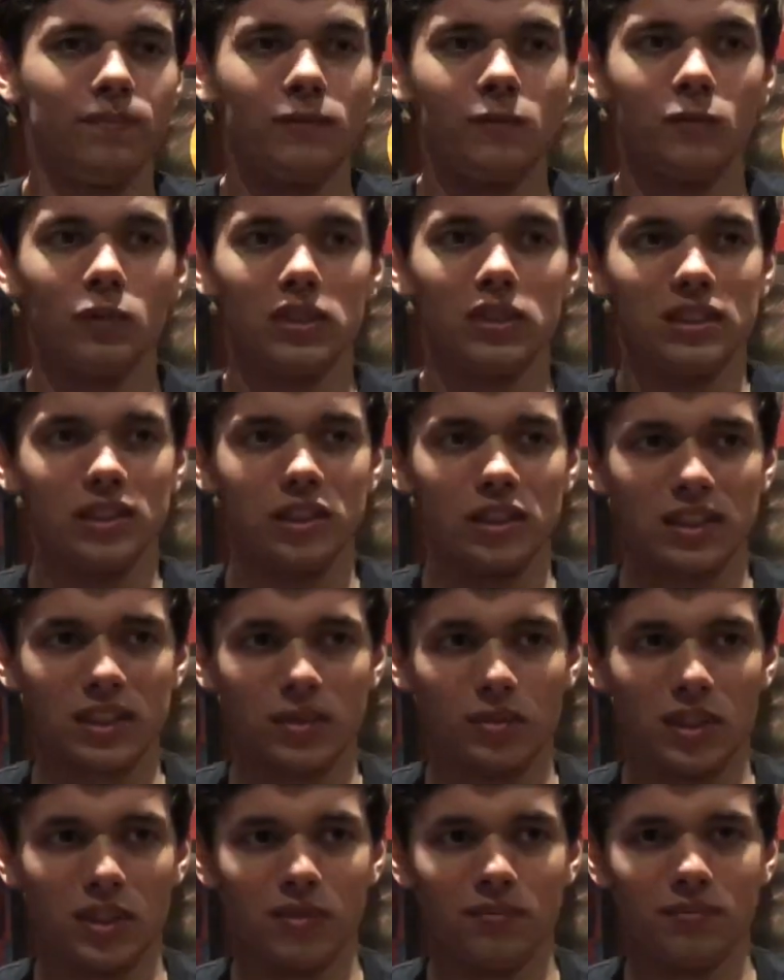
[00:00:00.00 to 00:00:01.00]
was just,
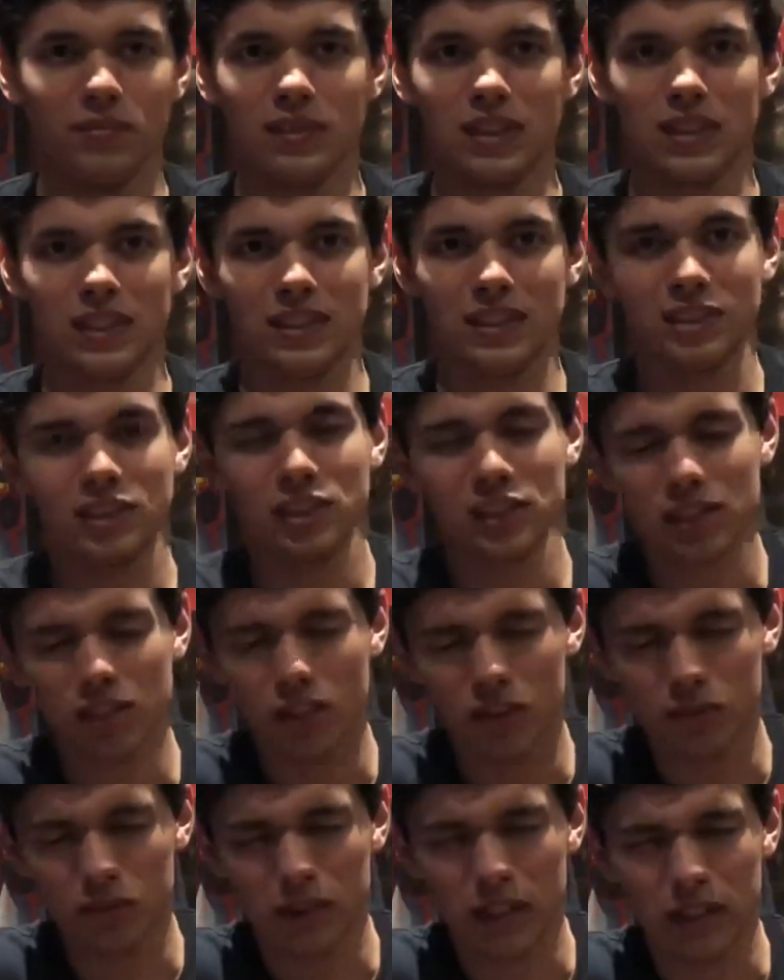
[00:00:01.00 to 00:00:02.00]
well, just
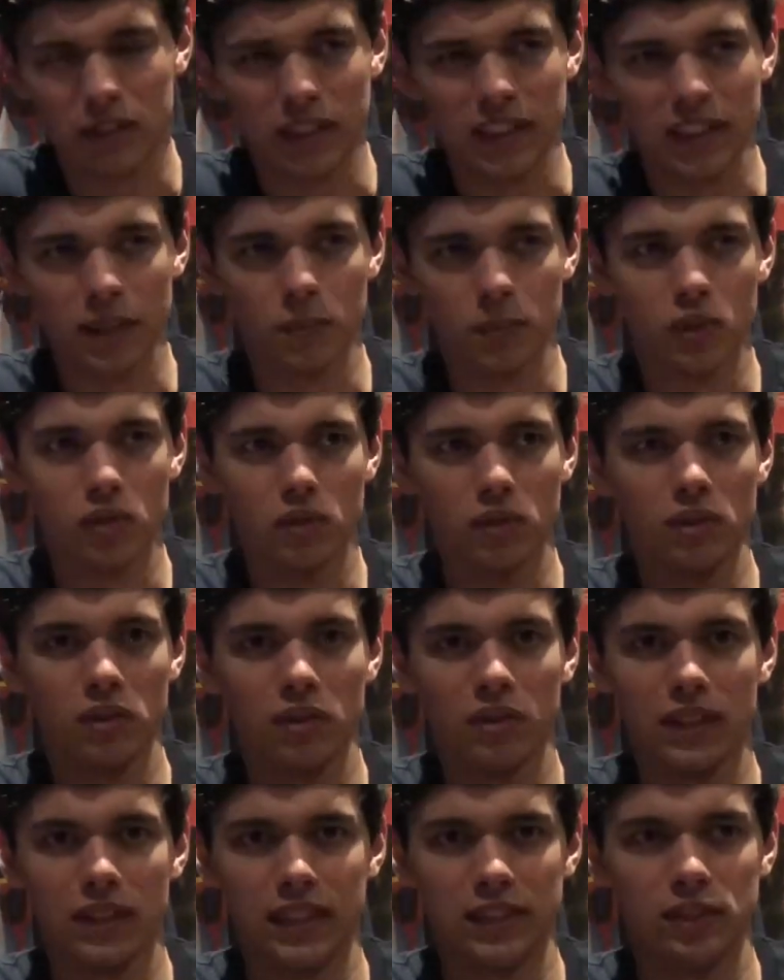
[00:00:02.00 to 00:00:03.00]
all around likable,
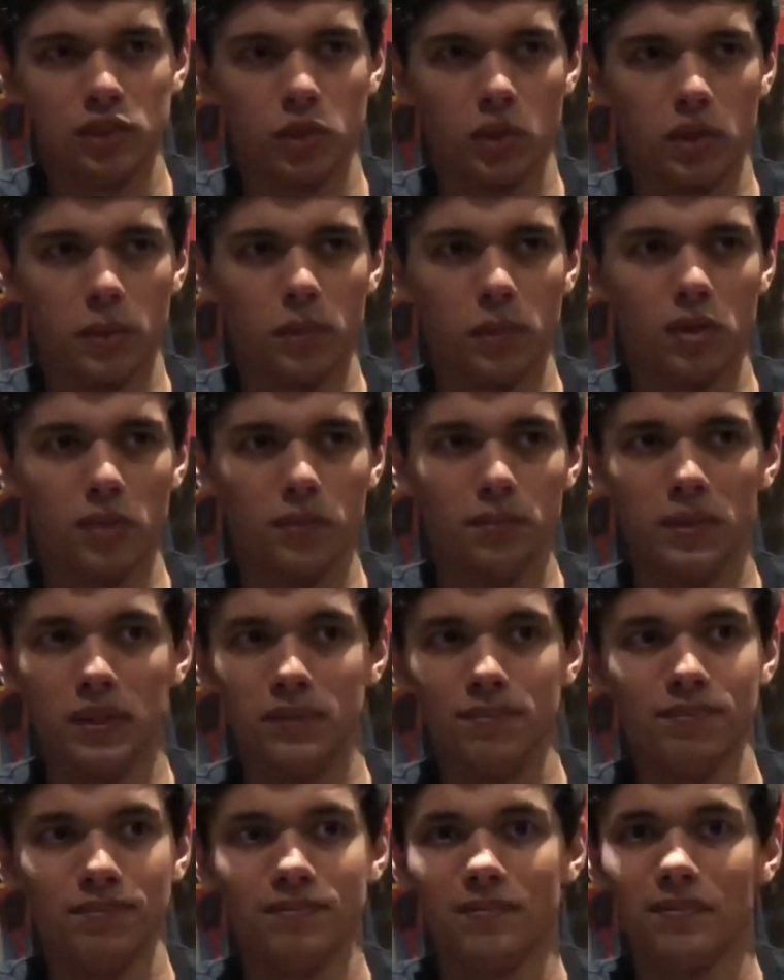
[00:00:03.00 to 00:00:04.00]
enjoyable, but
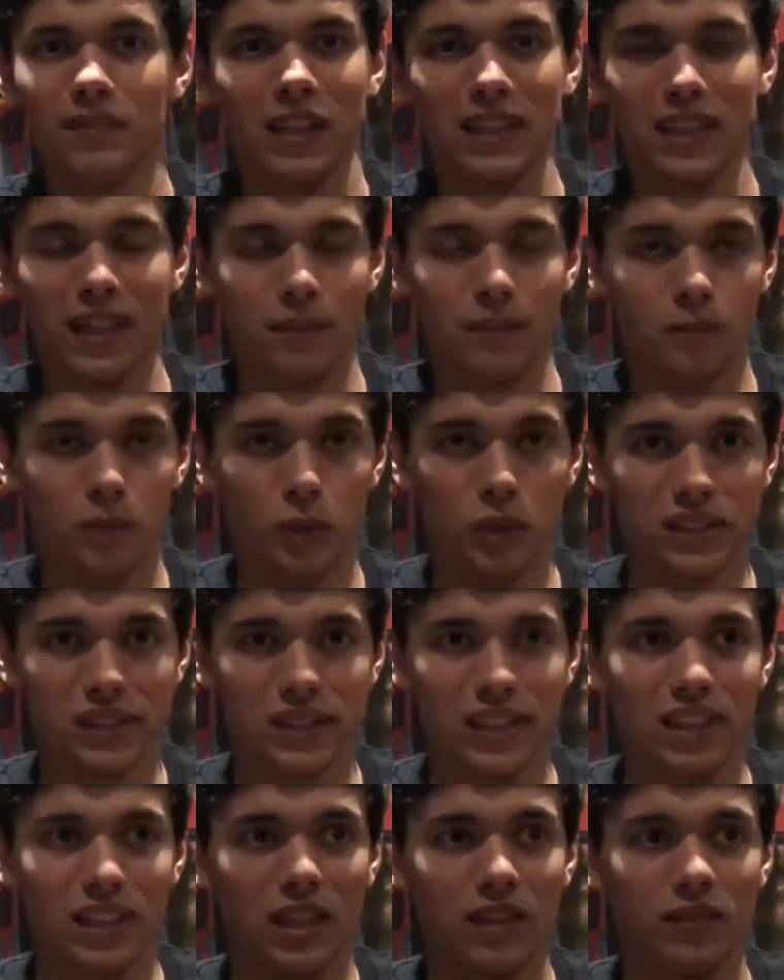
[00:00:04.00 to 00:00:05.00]
again, wouldn't say
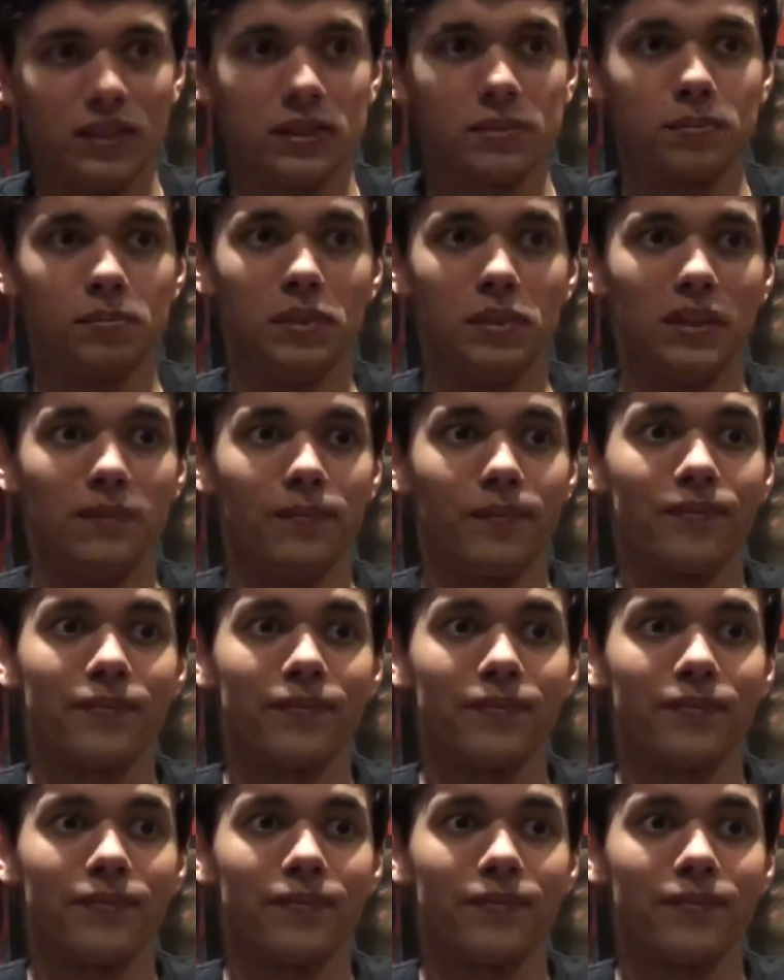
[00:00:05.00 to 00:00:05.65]
love it, but